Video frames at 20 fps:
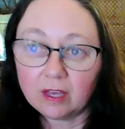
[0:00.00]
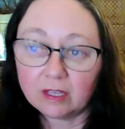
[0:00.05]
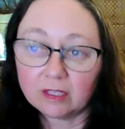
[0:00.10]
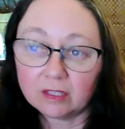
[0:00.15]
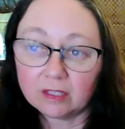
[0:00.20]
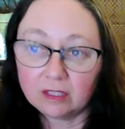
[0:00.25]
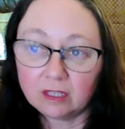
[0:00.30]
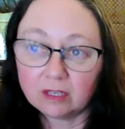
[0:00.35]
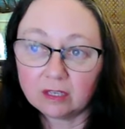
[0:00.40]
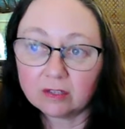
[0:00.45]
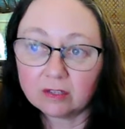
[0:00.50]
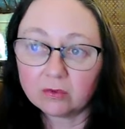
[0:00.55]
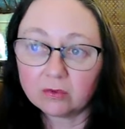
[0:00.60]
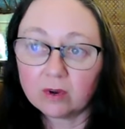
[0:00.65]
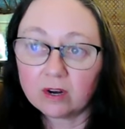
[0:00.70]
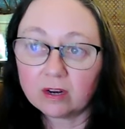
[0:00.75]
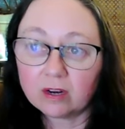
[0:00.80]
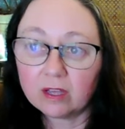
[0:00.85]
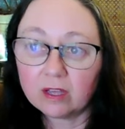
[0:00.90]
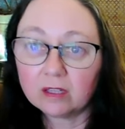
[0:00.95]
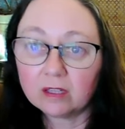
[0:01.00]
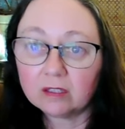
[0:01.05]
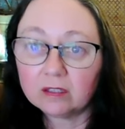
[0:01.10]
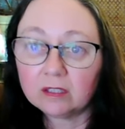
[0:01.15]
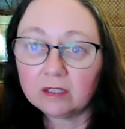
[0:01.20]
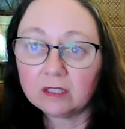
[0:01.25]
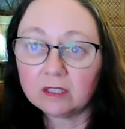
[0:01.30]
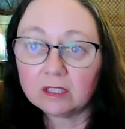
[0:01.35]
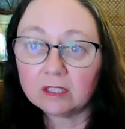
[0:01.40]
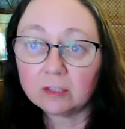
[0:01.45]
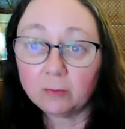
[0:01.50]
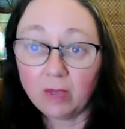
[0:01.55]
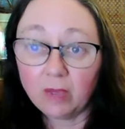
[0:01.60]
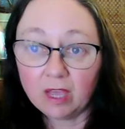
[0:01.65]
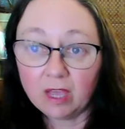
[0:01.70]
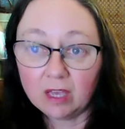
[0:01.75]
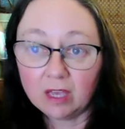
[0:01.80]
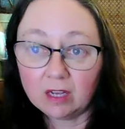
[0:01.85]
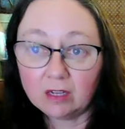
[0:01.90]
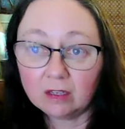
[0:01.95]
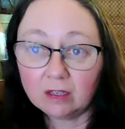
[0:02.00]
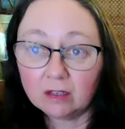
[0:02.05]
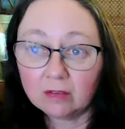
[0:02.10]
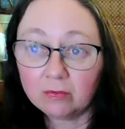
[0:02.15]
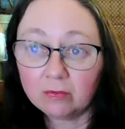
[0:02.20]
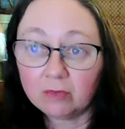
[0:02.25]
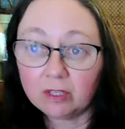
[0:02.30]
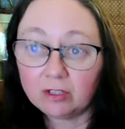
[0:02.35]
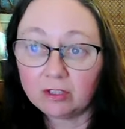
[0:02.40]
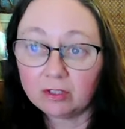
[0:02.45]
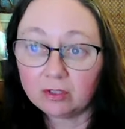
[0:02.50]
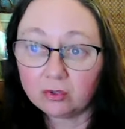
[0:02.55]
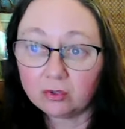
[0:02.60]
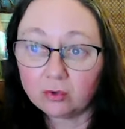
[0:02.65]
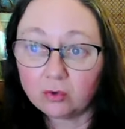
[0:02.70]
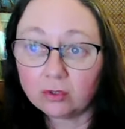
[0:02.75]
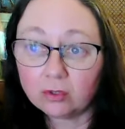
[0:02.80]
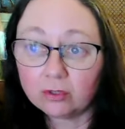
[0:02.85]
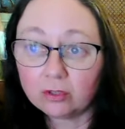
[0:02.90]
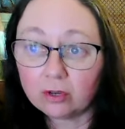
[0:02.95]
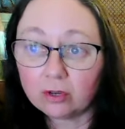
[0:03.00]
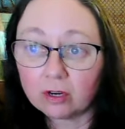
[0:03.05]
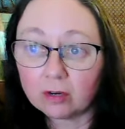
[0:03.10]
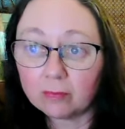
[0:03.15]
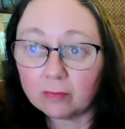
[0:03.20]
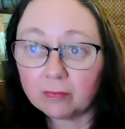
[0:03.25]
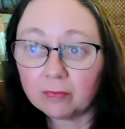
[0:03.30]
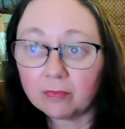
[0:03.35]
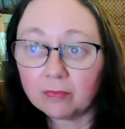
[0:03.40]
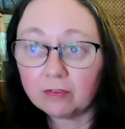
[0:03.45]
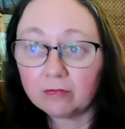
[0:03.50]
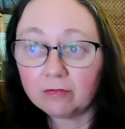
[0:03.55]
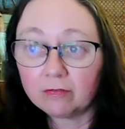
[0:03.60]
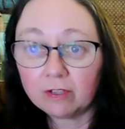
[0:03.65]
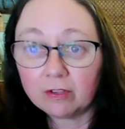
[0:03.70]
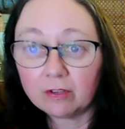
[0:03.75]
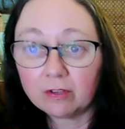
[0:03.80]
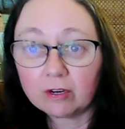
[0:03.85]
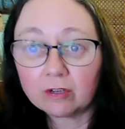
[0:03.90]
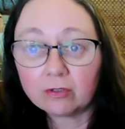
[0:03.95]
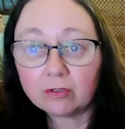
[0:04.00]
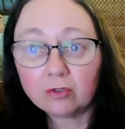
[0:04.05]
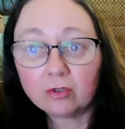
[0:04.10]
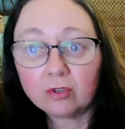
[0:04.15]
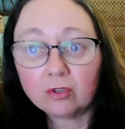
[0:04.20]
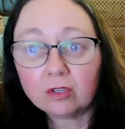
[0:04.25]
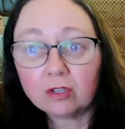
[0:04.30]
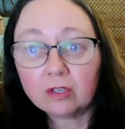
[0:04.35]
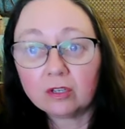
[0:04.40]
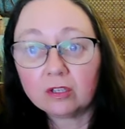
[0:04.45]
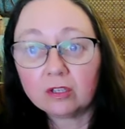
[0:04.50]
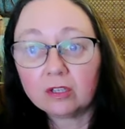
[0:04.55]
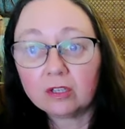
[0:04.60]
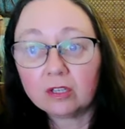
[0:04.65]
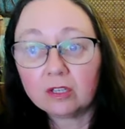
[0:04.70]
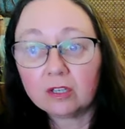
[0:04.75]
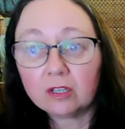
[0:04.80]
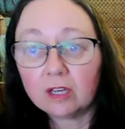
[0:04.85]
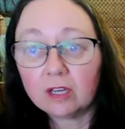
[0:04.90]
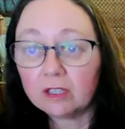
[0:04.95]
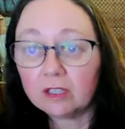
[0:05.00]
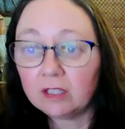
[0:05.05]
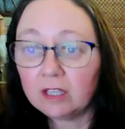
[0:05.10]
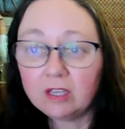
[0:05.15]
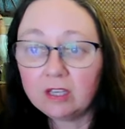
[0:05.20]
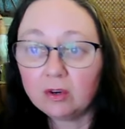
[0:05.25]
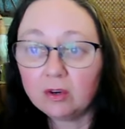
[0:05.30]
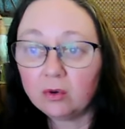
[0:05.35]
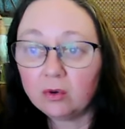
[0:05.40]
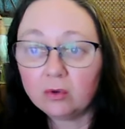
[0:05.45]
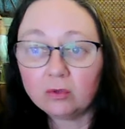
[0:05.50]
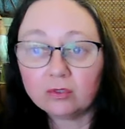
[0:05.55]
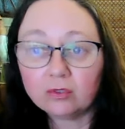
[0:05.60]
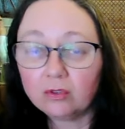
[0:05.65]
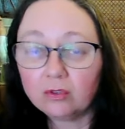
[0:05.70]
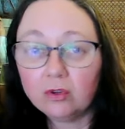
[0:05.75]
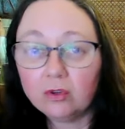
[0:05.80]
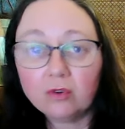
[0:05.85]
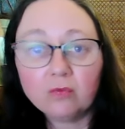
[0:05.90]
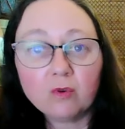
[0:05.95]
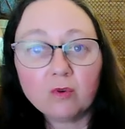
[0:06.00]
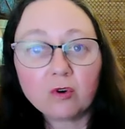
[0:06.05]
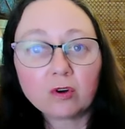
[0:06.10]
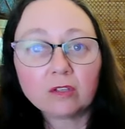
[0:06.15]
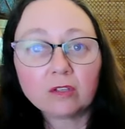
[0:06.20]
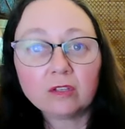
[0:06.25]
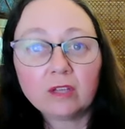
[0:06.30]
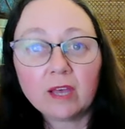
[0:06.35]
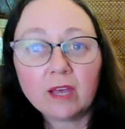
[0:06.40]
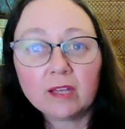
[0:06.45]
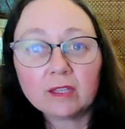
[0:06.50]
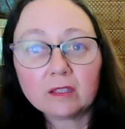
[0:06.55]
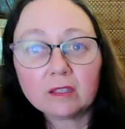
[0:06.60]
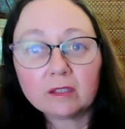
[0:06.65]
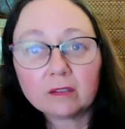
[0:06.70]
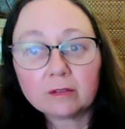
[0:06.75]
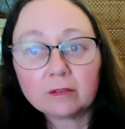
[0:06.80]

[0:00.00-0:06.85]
as Tyr's weregeld is paid by the sword arm Fenrir took, and he owes no more debt.